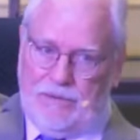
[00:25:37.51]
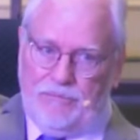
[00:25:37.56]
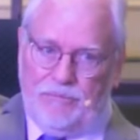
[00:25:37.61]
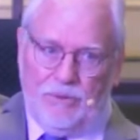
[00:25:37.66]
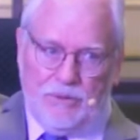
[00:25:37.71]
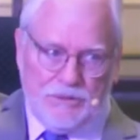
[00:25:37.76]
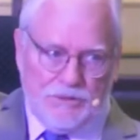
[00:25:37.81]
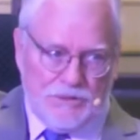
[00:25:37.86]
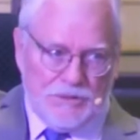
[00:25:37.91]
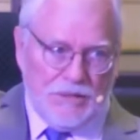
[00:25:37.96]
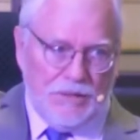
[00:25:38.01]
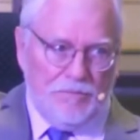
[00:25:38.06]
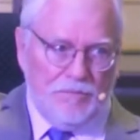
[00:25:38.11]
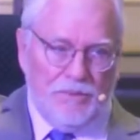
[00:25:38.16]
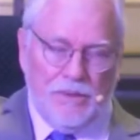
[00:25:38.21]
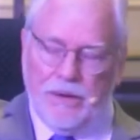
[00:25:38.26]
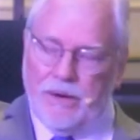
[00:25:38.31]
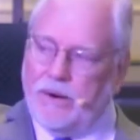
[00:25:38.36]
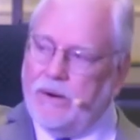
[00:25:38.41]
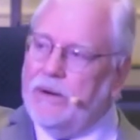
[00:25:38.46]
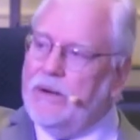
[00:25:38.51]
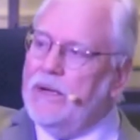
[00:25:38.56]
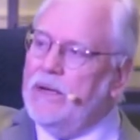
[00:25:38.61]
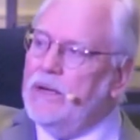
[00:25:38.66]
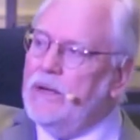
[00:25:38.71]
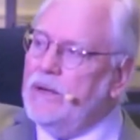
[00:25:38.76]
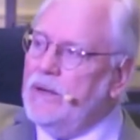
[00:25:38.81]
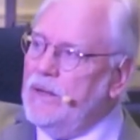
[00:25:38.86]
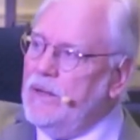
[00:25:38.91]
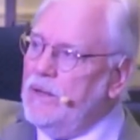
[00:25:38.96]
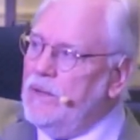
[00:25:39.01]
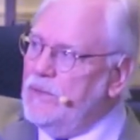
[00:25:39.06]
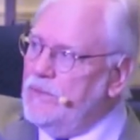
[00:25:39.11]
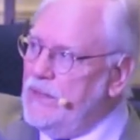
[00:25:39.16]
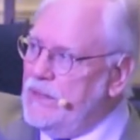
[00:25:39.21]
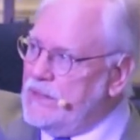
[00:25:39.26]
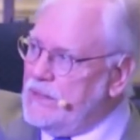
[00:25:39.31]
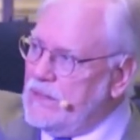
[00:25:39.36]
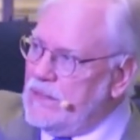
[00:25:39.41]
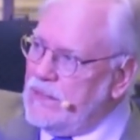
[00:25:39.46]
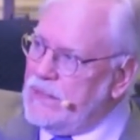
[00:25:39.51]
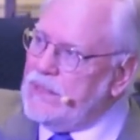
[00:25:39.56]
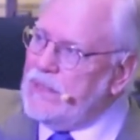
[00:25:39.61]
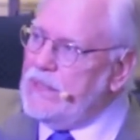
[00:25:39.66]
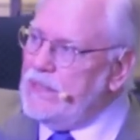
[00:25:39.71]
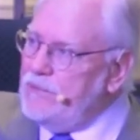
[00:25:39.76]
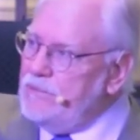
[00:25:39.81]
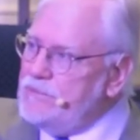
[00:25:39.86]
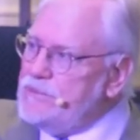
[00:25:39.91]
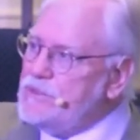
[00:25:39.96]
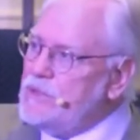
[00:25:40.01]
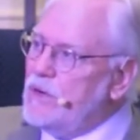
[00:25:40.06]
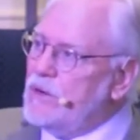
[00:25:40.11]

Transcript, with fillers: which is up there, that the leaves are